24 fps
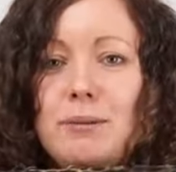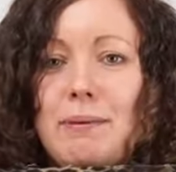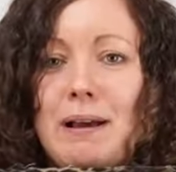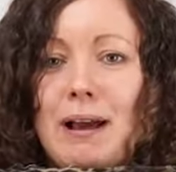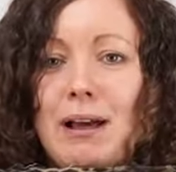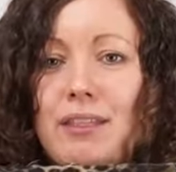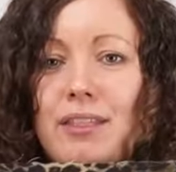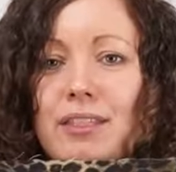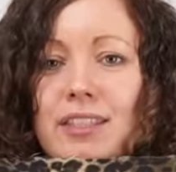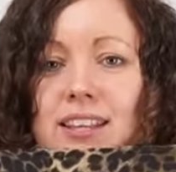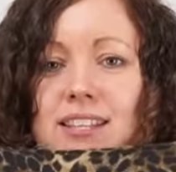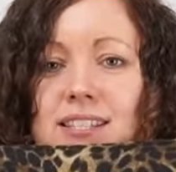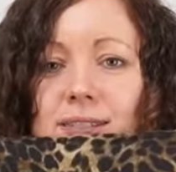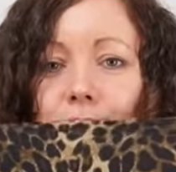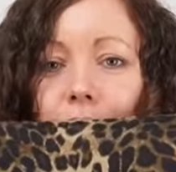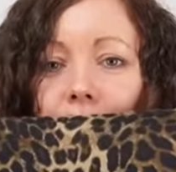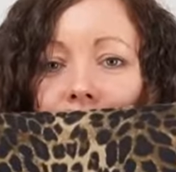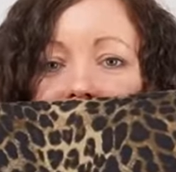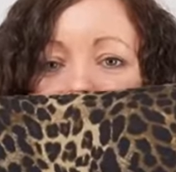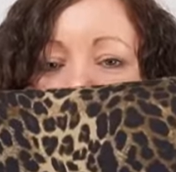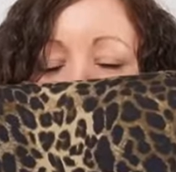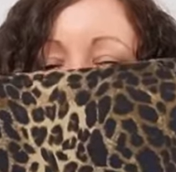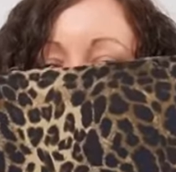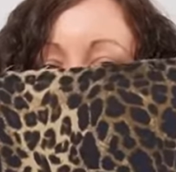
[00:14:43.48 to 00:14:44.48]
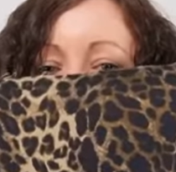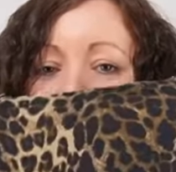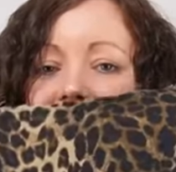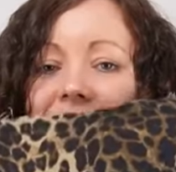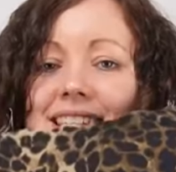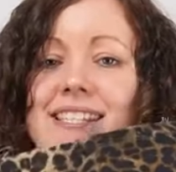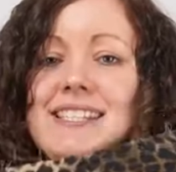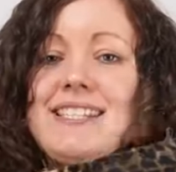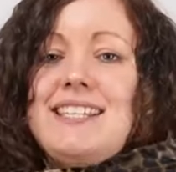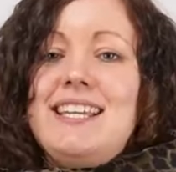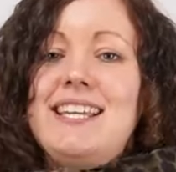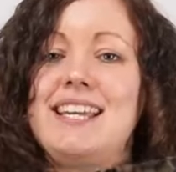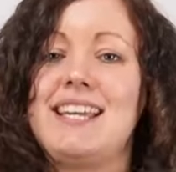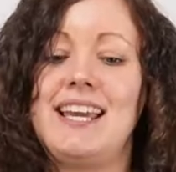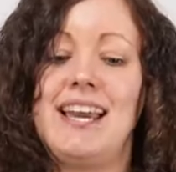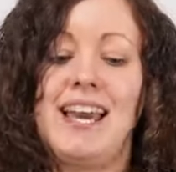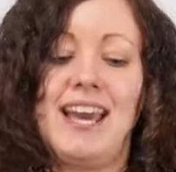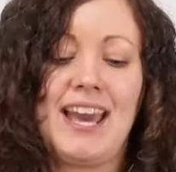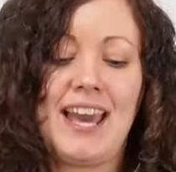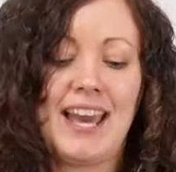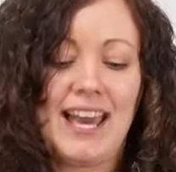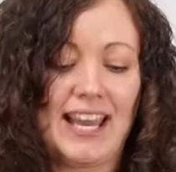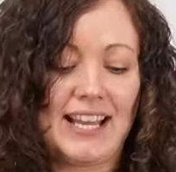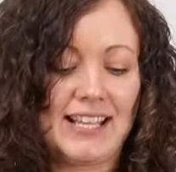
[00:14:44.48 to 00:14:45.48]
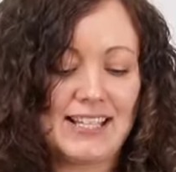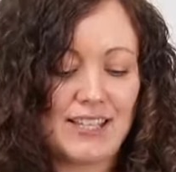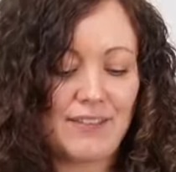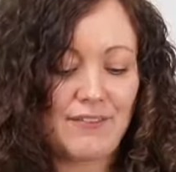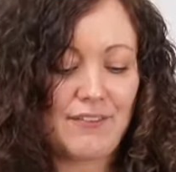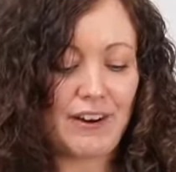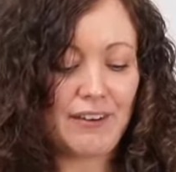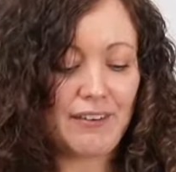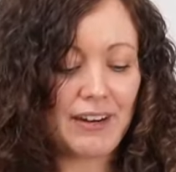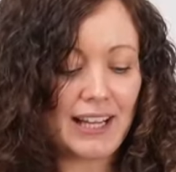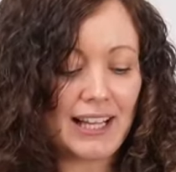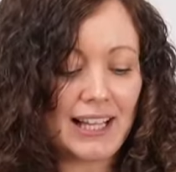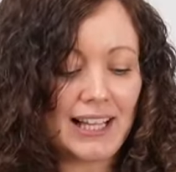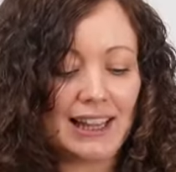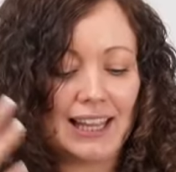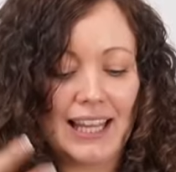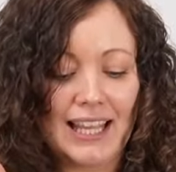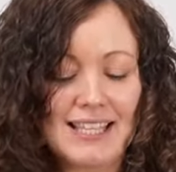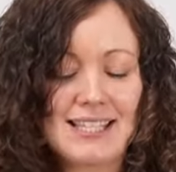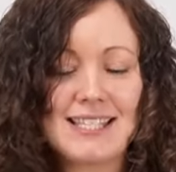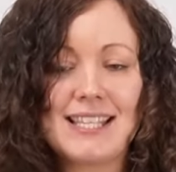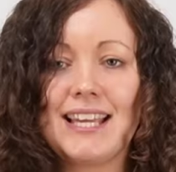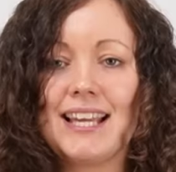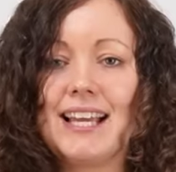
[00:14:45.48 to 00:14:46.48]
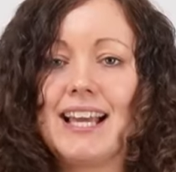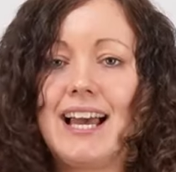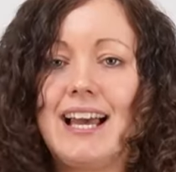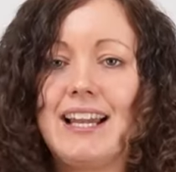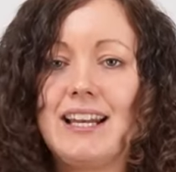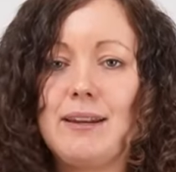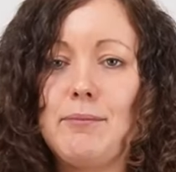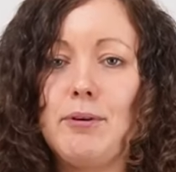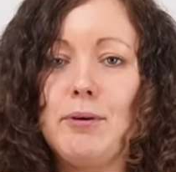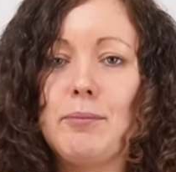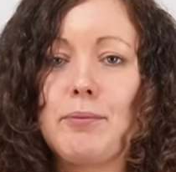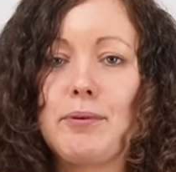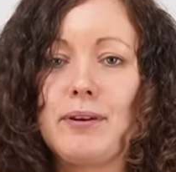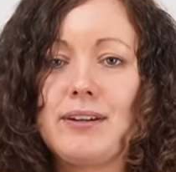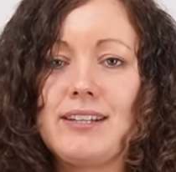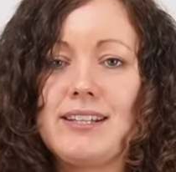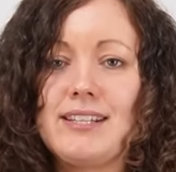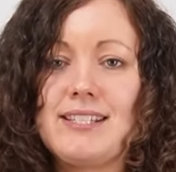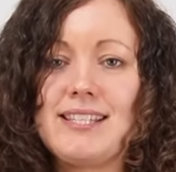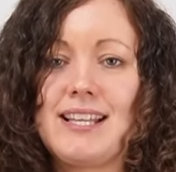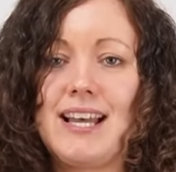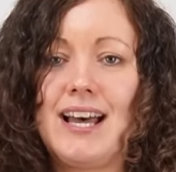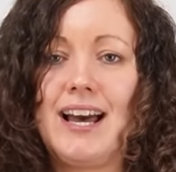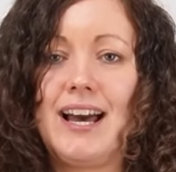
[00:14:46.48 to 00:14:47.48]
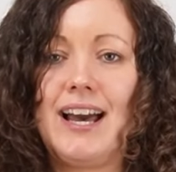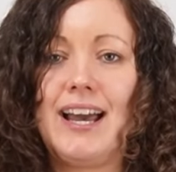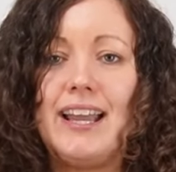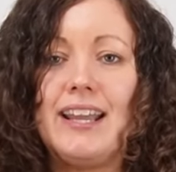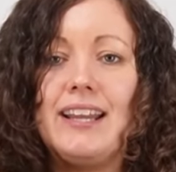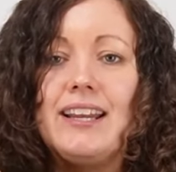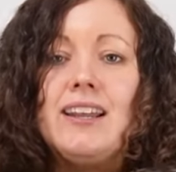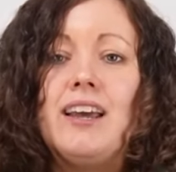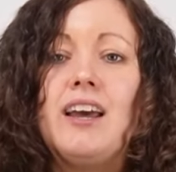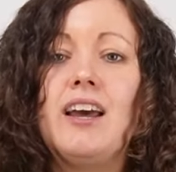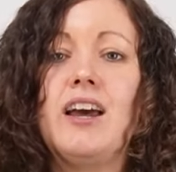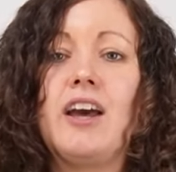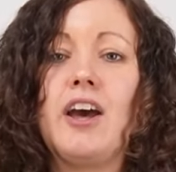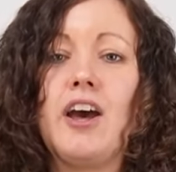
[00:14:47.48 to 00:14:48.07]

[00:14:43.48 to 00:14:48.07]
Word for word: about this one is can you see it's a very classic animal print design